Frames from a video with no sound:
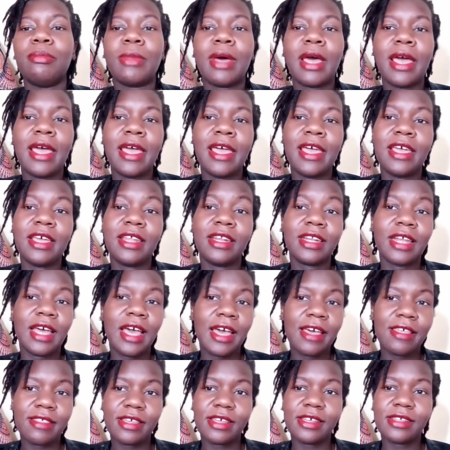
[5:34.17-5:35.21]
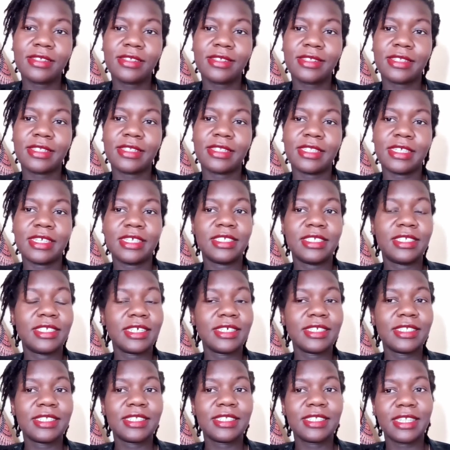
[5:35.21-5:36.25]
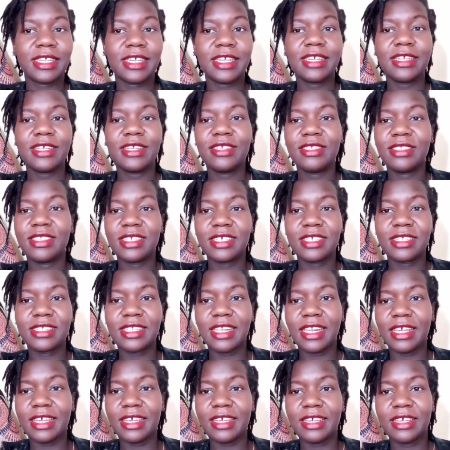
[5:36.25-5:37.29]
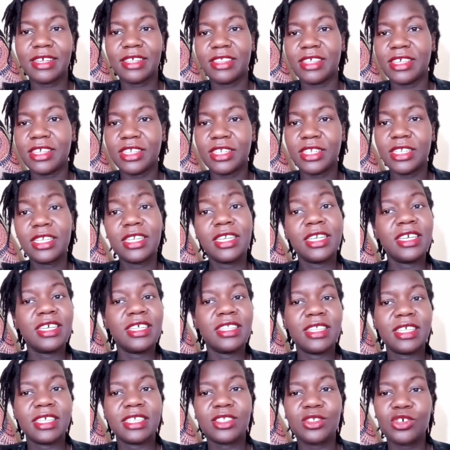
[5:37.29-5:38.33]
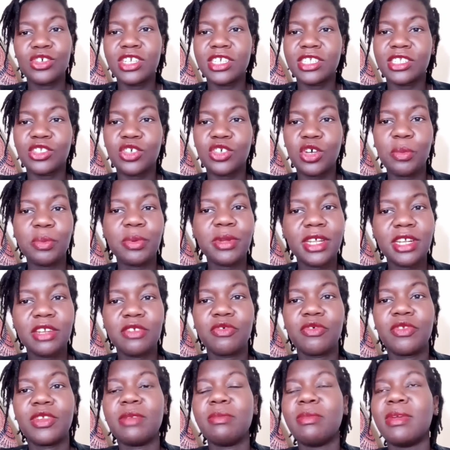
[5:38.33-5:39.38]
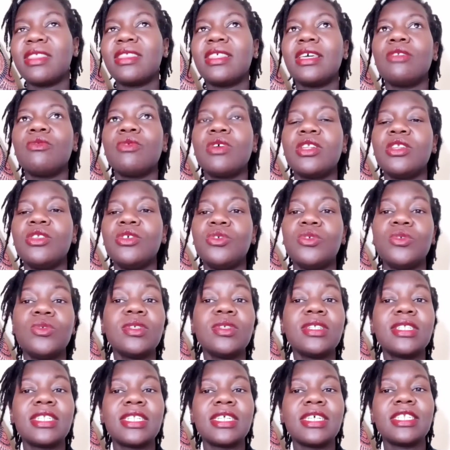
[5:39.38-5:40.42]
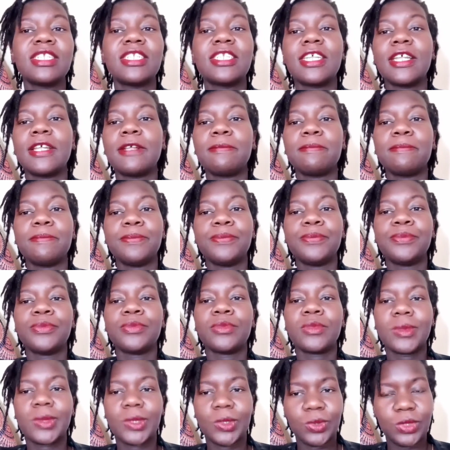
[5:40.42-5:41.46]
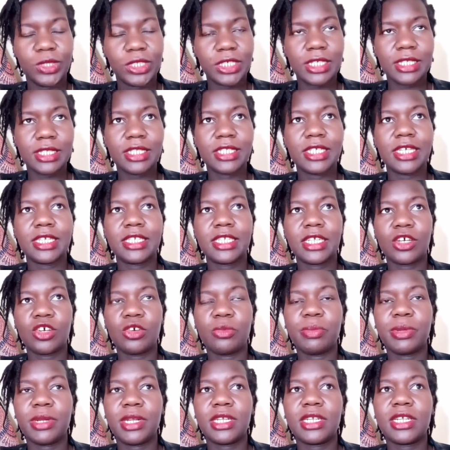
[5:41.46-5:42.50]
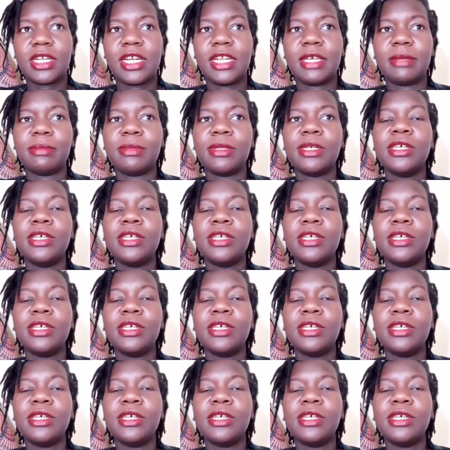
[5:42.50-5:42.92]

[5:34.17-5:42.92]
And others, they just say things like the song is copyright free, but then when you use it, you just get a copyright claim.